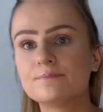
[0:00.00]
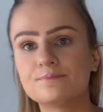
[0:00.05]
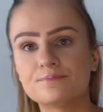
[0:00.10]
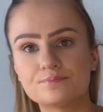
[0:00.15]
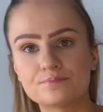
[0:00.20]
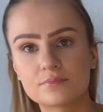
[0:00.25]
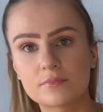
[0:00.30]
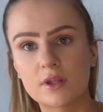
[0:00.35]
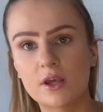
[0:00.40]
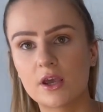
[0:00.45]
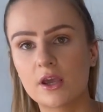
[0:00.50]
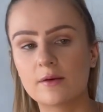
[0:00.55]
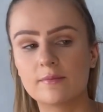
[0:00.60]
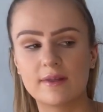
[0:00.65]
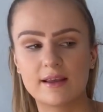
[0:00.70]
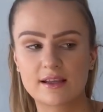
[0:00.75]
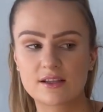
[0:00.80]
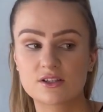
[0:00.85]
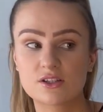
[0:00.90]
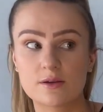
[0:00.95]
Um, like
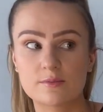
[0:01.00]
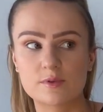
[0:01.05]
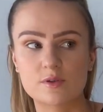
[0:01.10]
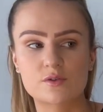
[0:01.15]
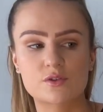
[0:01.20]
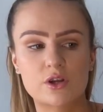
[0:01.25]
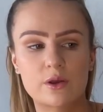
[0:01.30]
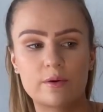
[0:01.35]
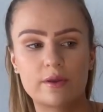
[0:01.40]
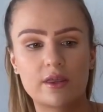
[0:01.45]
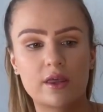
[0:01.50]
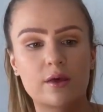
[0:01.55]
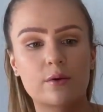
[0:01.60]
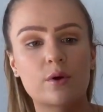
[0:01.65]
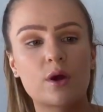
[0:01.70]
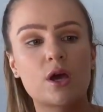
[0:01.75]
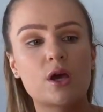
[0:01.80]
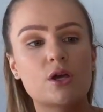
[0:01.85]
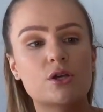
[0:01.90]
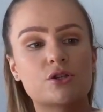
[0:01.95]
in terms of showing you
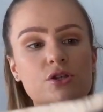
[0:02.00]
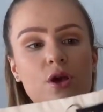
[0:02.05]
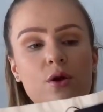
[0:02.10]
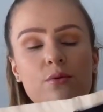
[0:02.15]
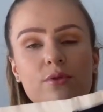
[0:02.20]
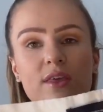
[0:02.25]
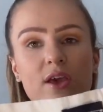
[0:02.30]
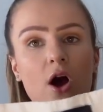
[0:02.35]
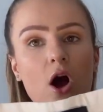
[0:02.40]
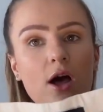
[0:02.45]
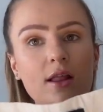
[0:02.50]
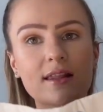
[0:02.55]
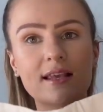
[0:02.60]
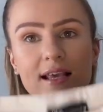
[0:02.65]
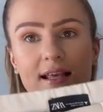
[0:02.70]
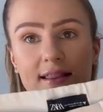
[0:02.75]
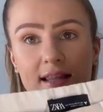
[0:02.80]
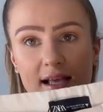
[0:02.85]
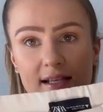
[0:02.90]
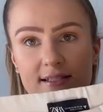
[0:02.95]
so they aren't like
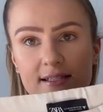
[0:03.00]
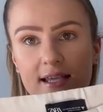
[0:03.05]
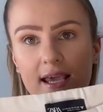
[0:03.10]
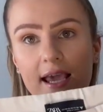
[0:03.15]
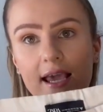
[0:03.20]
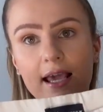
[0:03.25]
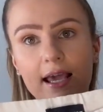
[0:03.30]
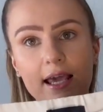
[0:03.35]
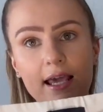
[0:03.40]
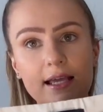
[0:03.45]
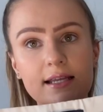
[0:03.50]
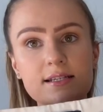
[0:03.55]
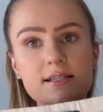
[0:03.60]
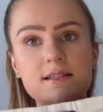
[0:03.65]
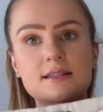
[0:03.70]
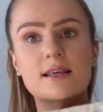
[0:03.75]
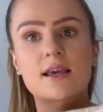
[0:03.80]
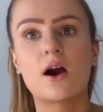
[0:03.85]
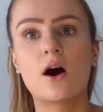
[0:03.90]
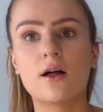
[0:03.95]
elasticated
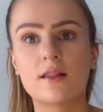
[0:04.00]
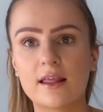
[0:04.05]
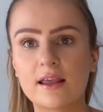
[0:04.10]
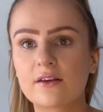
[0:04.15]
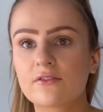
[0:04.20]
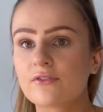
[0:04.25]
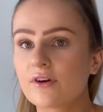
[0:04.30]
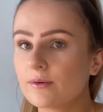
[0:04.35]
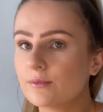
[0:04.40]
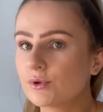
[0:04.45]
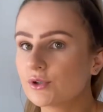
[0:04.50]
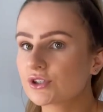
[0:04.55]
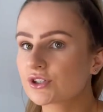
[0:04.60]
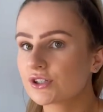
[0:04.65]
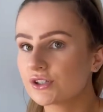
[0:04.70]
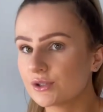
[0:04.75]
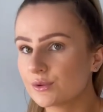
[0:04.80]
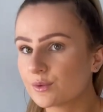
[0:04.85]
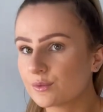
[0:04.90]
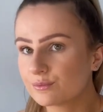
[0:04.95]
they are like very much
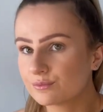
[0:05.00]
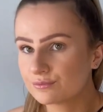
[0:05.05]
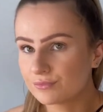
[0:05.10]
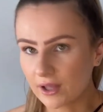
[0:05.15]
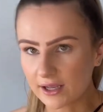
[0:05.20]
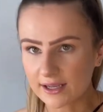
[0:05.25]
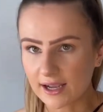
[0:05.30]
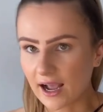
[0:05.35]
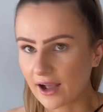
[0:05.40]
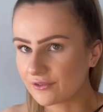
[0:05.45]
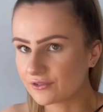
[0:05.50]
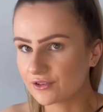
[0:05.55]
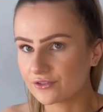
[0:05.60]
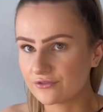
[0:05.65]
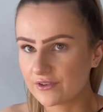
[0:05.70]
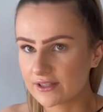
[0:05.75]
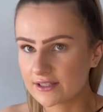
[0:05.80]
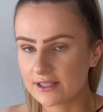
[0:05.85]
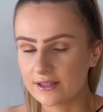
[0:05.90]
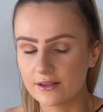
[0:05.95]
you like have to
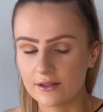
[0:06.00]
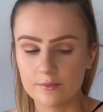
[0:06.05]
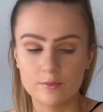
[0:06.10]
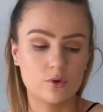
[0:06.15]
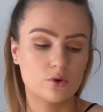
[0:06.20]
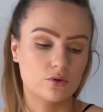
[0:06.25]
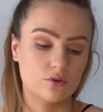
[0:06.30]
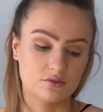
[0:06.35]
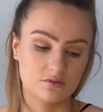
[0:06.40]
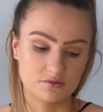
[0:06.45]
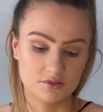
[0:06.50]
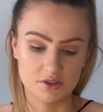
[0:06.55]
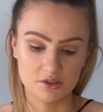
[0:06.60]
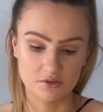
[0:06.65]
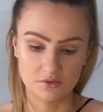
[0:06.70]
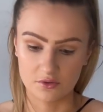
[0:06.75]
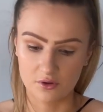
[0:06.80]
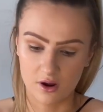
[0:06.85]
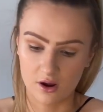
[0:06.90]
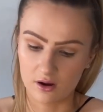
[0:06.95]
fit in them or you
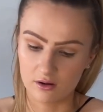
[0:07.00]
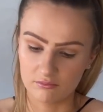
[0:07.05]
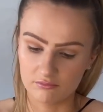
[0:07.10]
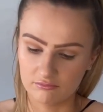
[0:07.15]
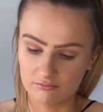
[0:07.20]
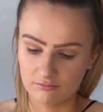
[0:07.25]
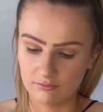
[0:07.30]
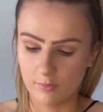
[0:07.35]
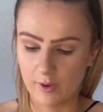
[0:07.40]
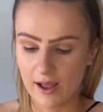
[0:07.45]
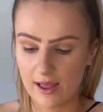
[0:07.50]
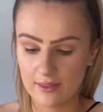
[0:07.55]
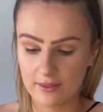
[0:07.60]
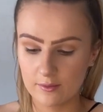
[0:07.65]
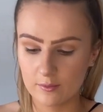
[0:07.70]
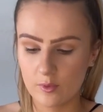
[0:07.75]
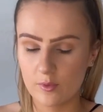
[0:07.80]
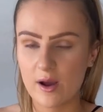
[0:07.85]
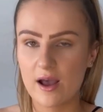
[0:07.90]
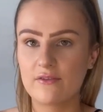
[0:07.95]
can't wear them or
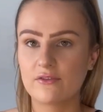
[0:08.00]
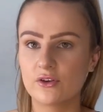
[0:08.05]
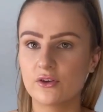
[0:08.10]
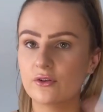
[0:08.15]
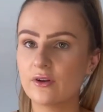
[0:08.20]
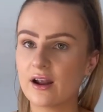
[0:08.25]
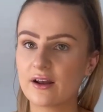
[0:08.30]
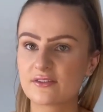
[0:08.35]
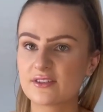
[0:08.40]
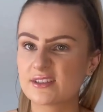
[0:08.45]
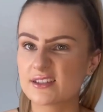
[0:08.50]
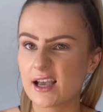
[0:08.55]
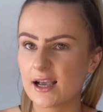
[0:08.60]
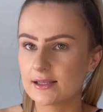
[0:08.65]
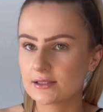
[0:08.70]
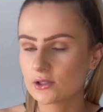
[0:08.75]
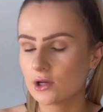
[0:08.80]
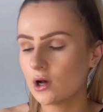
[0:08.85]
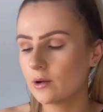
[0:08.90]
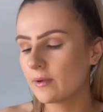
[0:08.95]
whatever you'd have to size
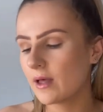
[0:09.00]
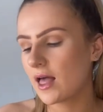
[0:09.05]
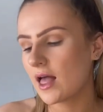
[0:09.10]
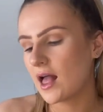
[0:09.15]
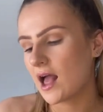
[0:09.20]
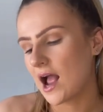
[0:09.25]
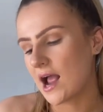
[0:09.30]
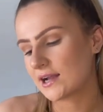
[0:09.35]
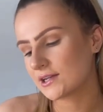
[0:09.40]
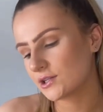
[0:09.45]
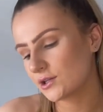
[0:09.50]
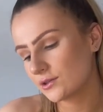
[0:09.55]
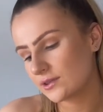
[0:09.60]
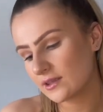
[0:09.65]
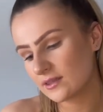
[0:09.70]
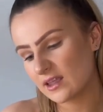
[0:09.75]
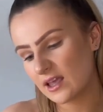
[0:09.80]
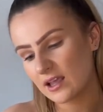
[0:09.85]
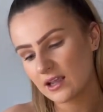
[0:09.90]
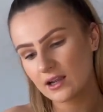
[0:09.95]
up i do think
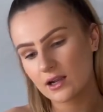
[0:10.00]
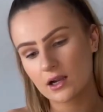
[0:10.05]
they're like